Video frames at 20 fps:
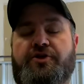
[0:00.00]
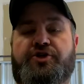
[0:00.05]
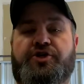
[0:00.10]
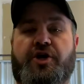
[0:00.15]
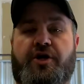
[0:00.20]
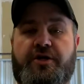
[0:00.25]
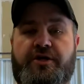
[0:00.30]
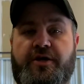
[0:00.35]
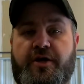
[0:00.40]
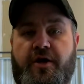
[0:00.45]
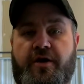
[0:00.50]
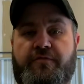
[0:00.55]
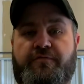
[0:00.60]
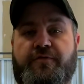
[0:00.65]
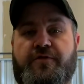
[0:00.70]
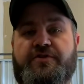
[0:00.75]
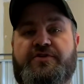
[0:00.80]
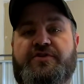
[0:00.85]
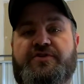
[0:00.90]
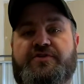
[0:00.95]
junkyard
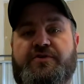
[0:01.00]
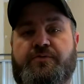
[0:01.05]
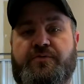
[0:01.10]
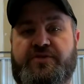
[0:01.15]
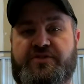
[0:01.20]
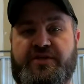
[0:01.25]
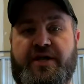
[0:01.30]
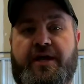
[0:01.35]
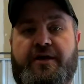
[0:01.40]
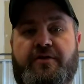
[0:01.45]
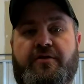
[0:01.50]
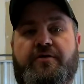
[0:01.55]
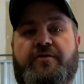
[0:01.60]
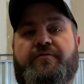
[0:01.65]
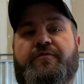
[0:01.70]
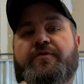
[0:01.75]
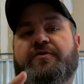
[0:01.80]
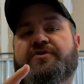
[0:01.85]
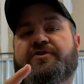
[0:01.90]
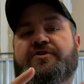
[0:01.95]
versus a recycler
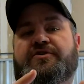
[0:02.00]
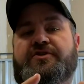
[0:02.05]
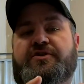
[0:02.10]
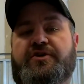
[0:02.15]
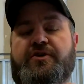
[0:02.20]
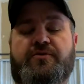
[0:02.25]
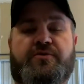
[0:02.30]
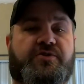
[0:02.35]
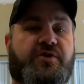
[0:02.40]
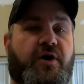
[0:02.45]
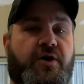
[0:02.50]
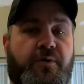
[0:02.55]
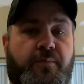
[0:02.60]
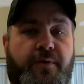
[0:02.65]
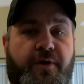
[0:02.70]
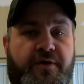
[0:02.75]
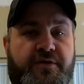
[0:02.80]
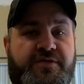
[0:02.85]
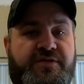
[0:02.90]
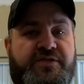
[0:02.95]
versus a used auto
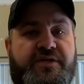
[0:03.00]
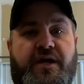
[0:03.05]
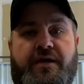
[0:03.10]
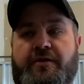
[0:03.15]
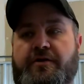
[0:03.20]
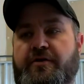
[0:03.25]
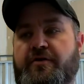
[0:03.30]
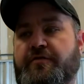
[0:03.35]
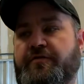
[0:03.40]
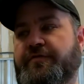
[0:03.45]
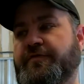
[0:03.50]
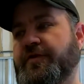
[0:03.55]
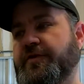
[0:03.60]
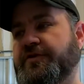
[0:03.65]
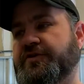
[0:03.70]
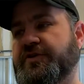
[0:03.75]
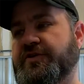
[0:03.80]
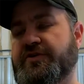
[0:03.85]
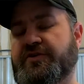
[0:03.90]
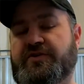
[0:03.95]
parts seller
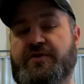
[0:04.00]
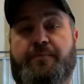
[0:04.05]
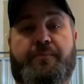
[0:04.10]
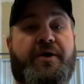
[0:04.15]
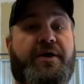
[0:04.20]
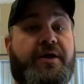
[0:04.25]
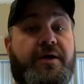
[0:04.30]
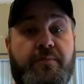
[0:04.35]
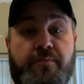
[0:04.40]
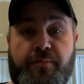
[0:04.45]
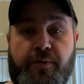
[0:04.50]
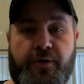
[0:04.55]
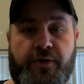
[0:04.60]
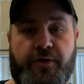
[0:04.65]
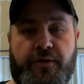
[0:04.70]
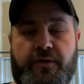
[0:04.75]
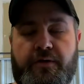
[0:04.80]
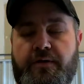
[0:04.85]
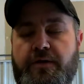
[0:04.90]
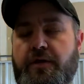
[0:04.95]
versus a pick and
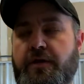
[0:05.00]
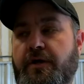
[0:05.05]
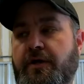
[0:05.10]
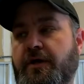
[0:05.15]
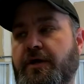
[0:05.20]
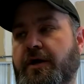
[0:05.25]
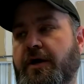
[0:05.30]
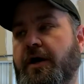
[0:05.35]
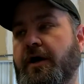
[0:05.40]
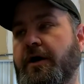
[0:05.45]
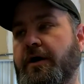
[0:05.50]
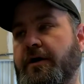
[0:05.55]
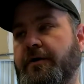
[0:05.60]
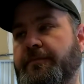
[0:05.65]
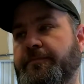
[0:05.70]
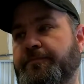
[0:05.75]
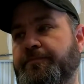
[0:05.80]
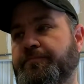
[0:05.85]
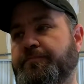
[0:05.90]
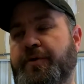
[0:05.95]
pull.
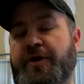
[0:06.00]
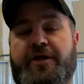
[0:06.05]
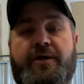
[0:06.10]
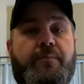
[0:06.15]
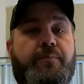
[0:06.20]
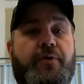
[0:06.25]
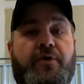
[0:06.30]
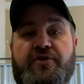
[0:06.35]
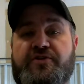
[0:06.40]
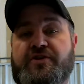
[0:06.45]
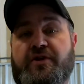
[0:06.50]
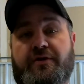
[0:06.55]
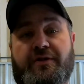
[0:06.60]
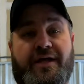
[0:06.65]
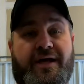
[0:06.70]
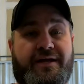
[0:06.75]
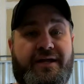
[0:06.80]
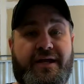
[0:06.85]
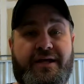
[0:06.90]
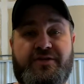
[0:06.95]
Pick and pulls are a
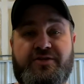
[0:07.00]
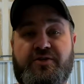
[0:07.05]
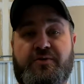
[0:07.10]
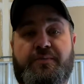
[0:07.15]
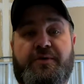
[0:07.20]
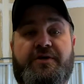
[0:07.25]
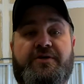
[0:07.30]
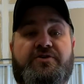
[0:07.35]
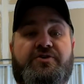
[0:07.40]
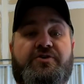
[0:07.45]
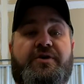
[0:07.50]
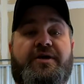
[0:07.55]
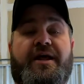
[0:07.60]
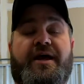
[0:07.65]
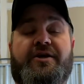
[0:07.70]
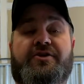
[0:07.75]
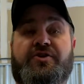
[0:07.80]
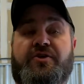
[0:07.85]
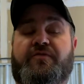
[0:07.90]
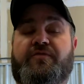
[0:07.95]
lot nicer because you can
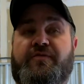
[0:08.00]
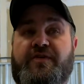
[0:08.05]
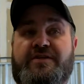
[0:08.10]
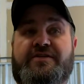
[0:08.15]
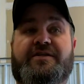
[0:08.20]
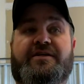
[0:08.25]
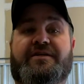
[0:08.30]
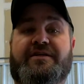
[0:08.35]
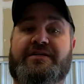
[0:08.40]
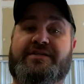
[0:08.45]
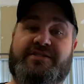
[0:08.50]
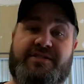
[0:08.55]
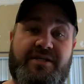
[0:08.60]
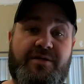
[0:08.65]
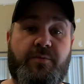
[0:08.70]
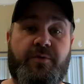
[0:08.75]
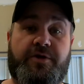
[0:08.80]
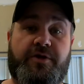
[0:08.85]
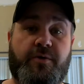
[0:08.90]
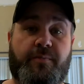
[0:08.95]
actually physically
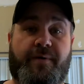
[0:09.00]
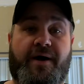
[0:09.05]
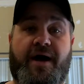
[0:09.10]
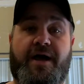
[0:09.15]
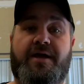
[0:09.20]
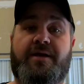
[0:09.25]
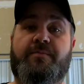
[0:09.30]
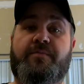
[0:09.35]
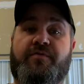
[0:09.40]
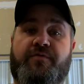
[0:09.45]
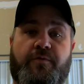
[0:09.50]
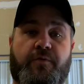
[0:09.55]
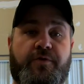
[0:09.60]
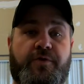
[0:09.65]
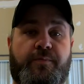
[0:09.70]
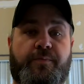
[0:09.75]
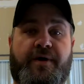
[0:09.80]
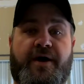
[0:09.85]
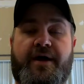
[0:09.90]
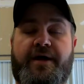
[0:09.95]
see what you're buying before
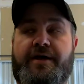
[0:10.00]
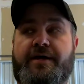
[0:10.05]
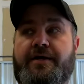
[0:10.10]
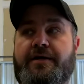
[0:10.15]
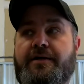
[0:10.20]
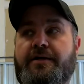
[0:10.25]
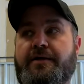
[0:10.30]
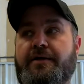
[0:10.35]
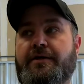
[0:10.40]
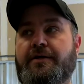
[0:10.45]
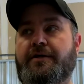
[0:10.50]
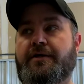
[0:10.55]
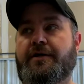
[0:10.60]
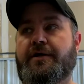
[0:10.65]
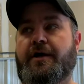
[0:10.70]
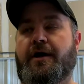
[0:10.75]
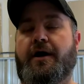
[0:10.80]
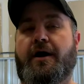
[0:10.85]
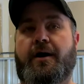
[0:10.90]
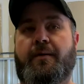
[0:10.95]
you buy it.
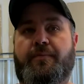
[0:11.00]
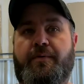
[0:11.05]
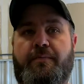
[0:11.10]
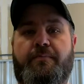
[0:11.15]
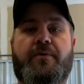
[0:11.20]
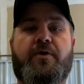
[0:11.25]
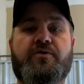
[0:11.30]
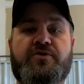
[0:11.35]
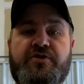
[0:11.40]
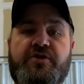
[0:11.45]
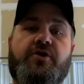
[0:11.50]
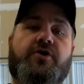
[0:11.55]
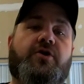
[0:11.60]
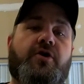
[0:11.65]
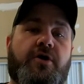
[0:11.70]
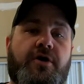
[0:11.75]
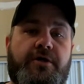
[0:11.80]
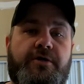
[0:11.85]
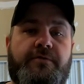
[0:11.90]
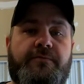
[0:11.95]
But most
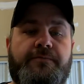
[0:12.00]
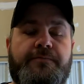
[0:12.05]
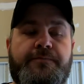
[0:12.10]
good